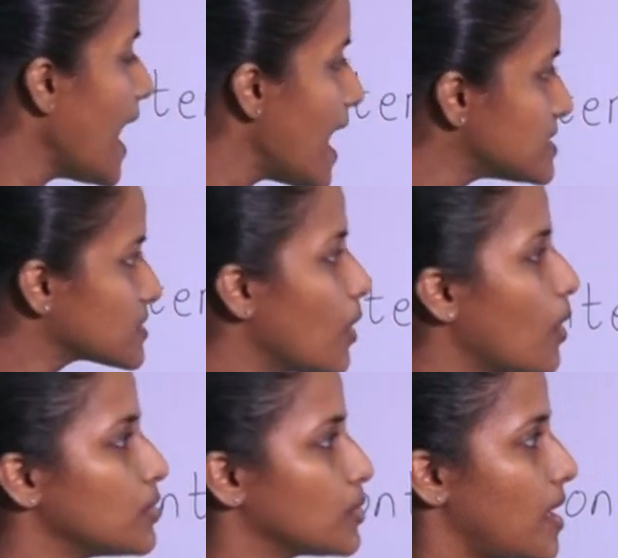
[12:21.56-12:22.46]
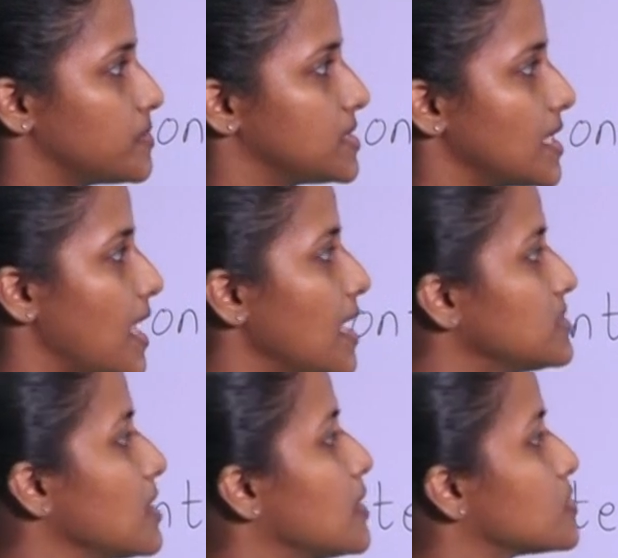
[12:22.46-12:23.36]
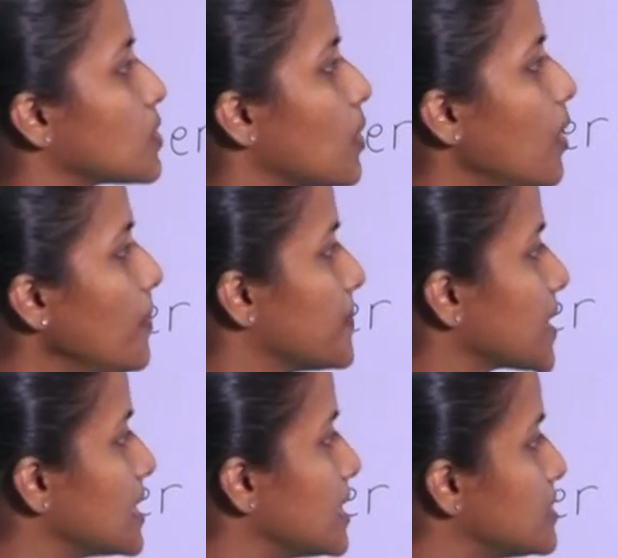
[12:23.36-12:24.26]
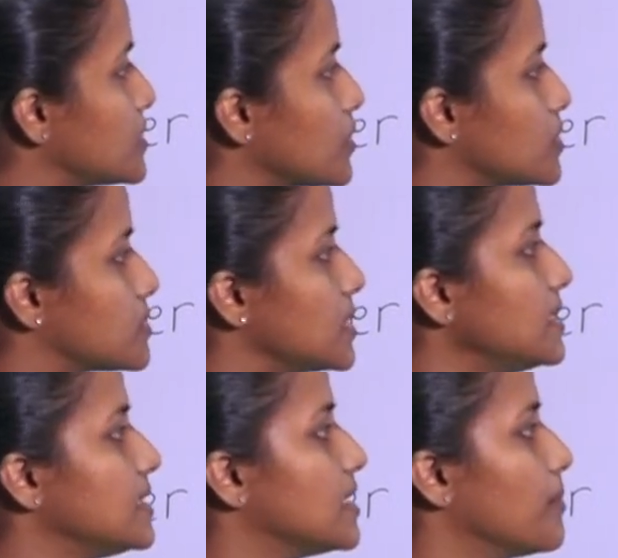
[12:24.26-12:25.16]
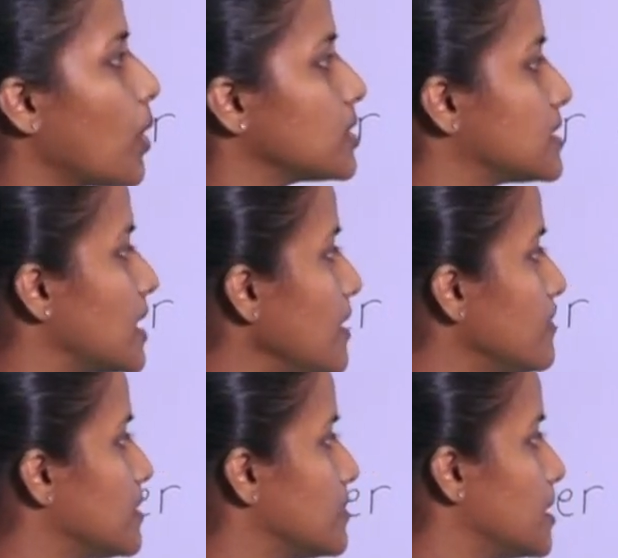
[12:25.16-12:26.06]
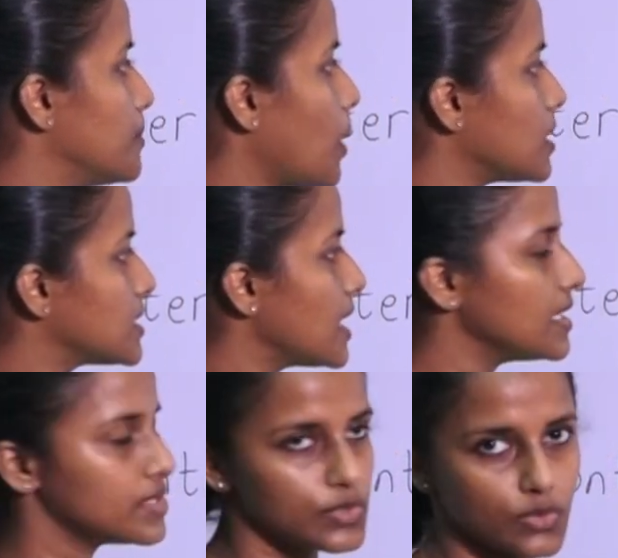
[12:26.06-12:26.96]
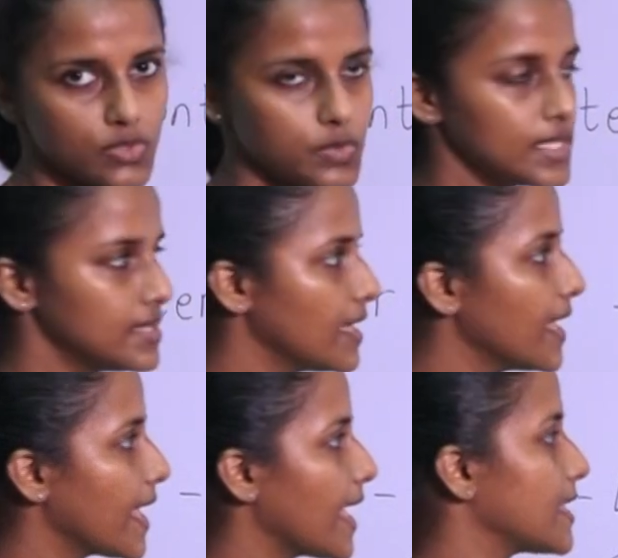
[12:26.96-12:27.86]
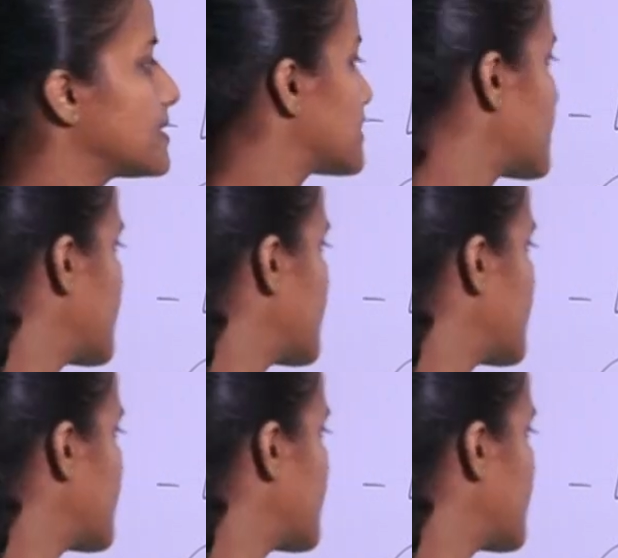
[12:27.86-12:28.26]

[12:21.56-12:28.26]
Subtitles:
has gone to upstairs, so it is used with the monter, the verb monter is used with être.